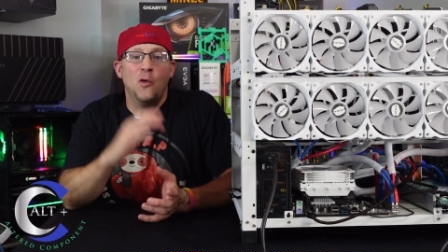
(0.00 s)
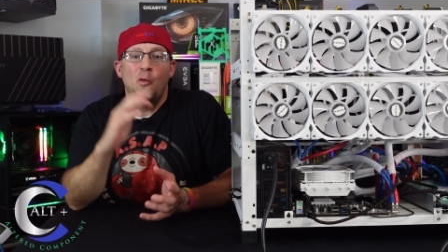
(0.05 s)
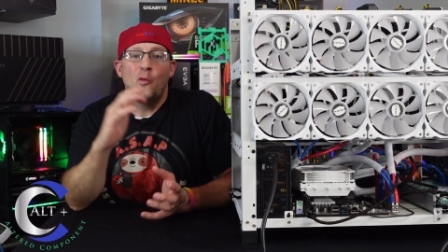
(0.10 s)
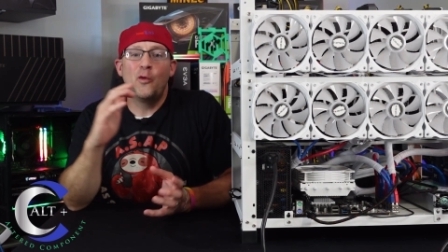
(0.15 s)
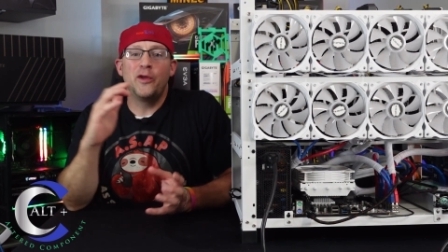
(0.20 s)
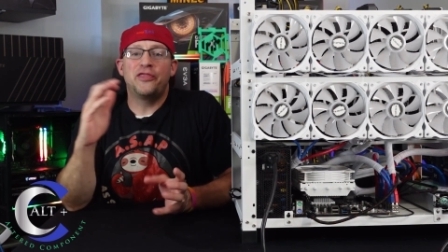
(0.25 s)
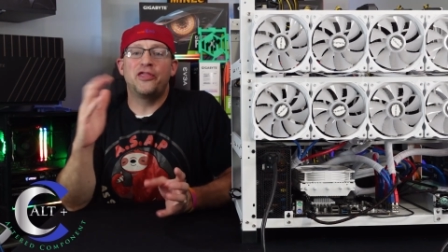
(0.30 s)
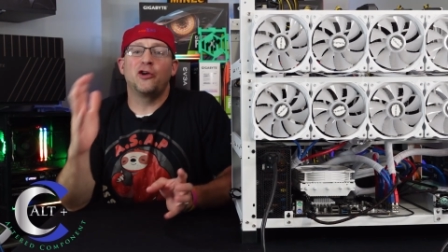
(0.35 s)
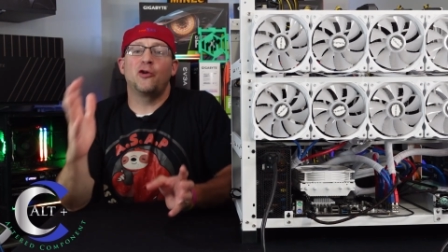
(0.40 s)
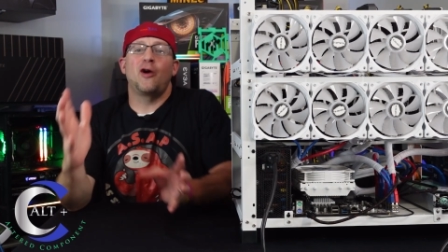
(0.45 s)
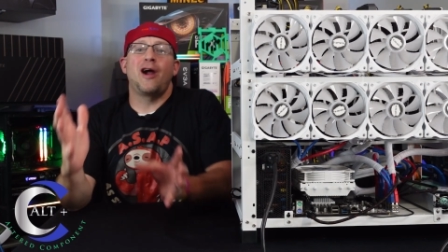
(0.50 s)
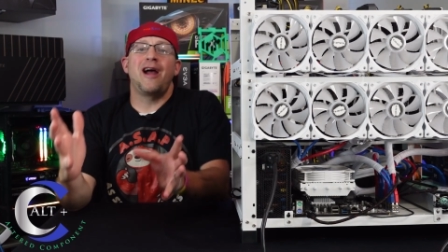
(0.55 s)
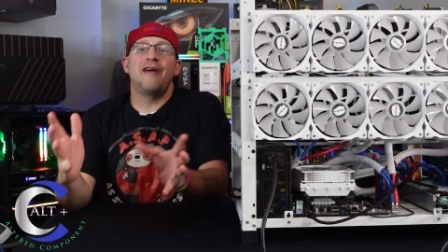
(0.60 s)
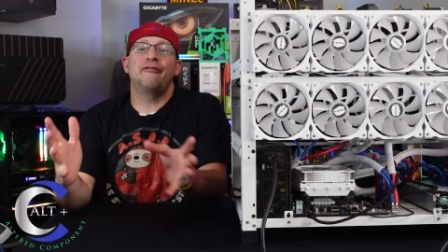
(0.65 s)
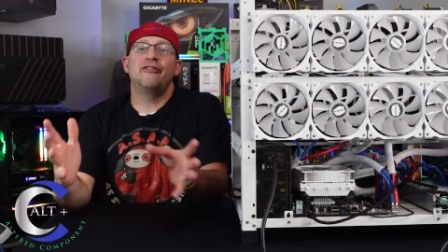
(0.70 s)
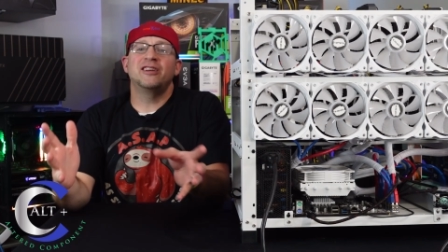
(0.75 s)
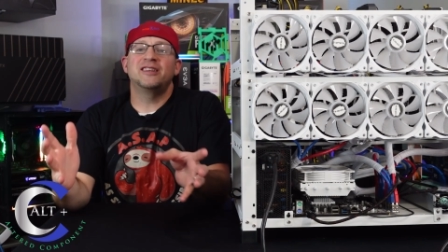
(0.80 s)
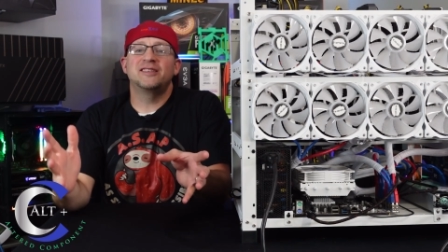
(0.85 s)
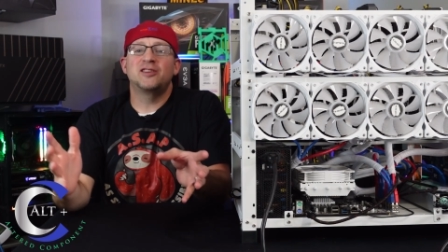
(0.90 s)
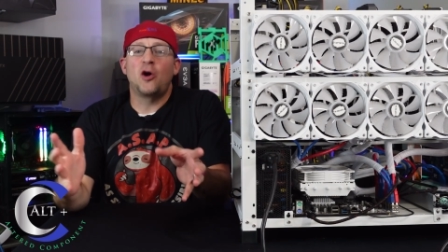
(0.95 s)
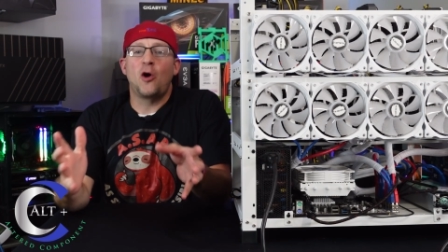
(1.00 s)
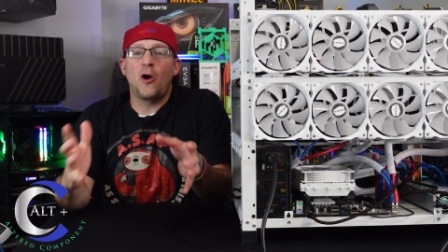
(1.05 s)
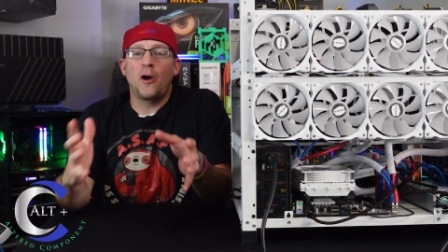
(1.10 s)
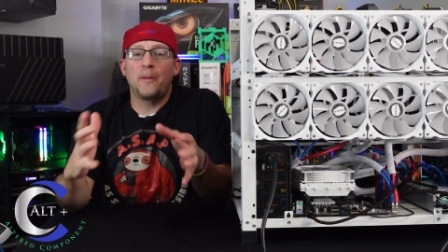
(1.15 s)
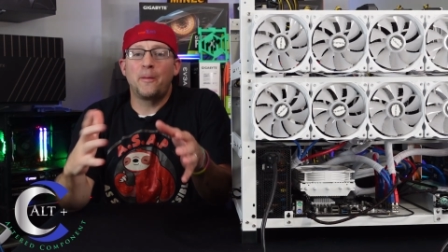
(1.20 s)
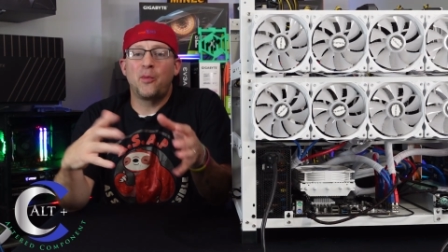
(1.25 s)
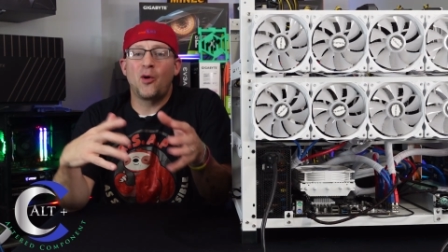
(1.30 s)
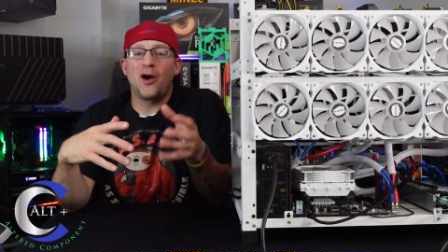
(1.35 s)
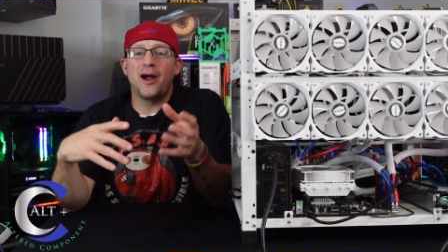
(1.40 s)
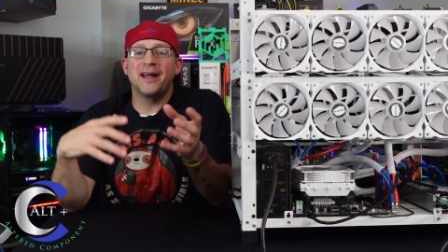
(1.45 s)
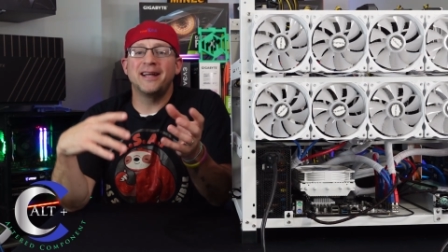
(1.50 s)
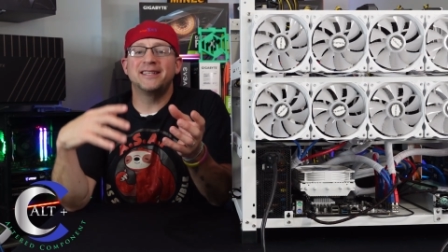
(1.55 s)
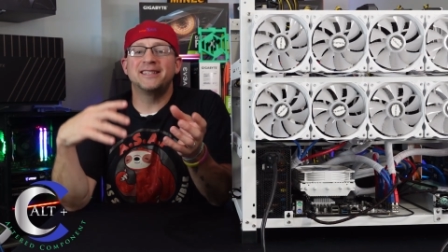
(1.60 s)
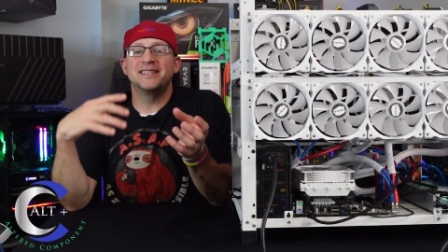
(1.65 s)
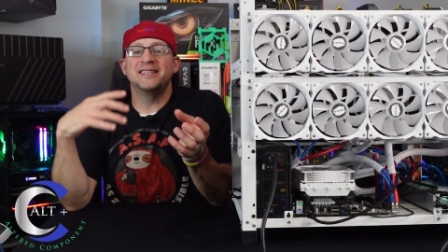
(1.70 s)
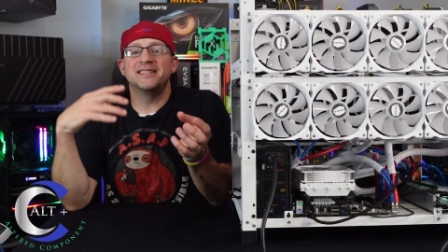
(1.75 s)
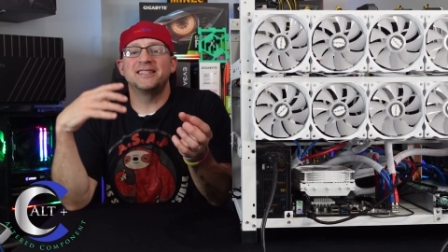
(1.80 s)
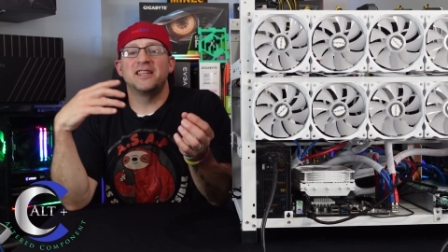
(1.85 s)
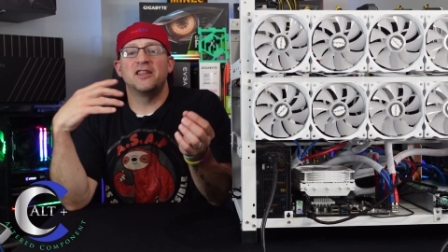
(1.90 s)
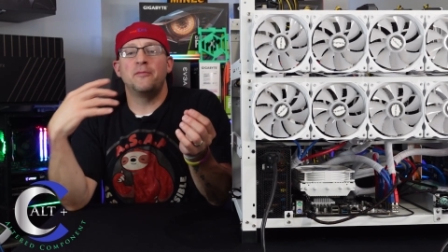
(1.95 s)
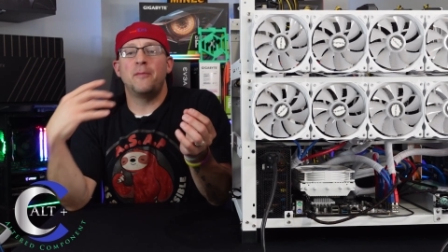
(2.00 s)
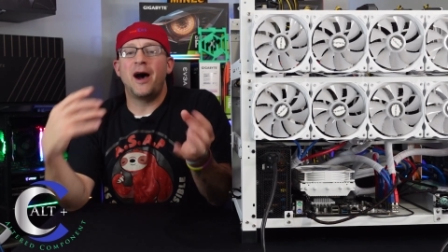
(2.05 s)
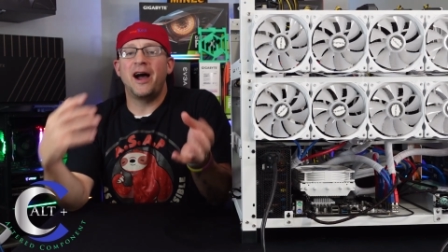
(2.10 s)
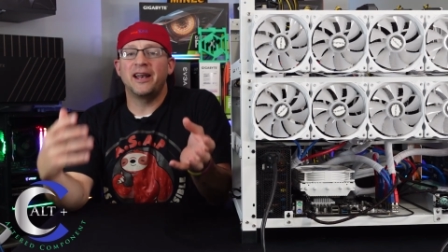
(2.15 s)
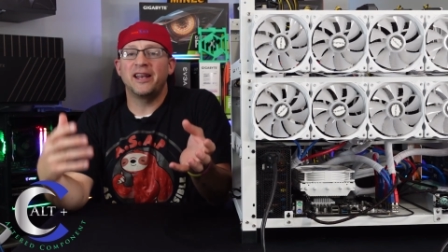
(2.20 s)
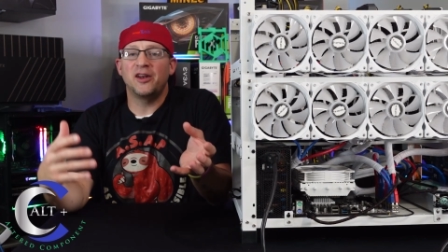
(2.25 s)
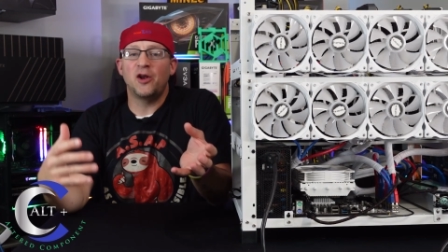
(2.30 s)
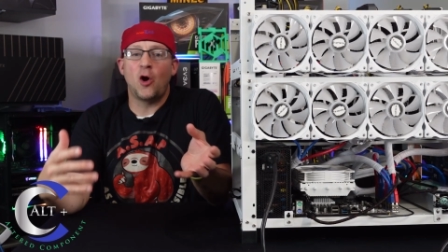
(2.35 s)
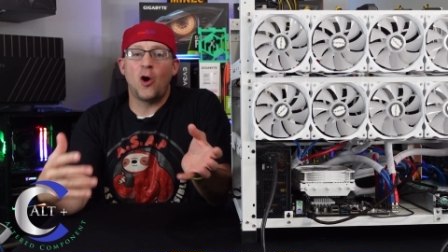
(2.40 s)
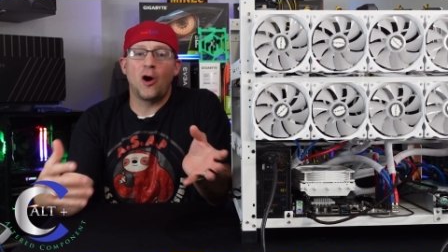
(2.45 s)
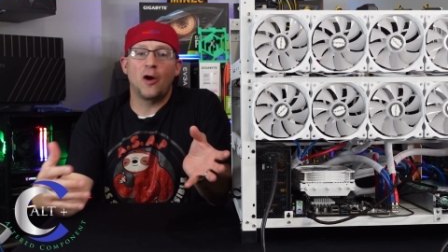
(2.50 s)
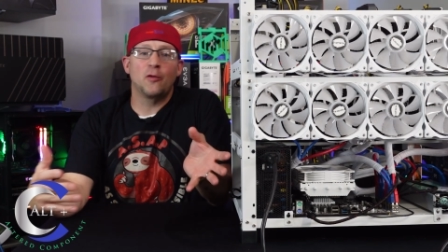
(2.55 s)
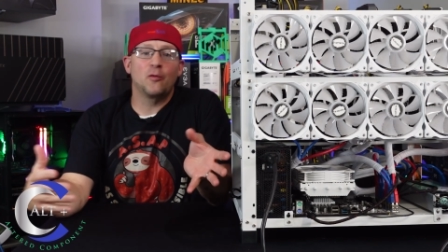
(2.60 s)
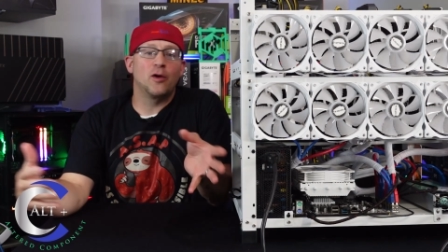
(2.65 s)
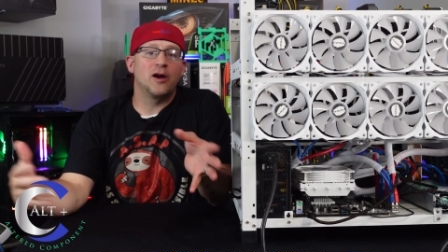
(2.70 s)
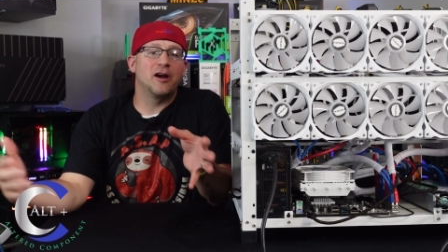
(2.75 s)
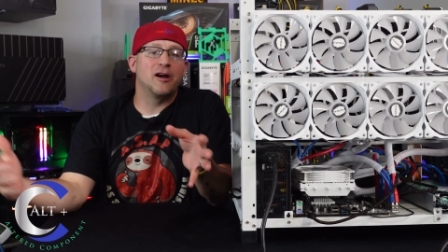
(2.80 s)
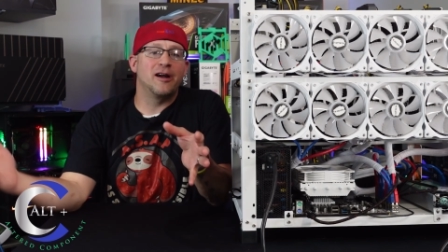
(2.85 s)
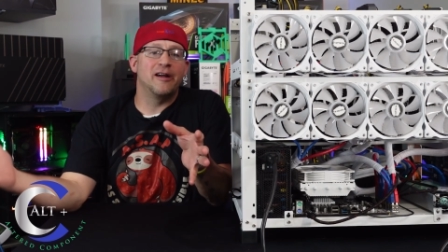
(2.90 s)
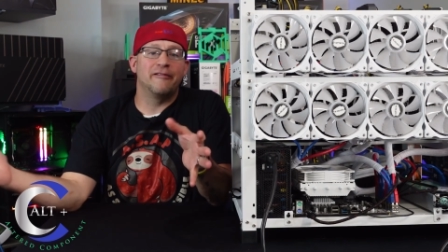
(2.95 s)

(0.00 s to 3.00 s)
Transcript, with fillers: With the graphics card prices and the mining hardware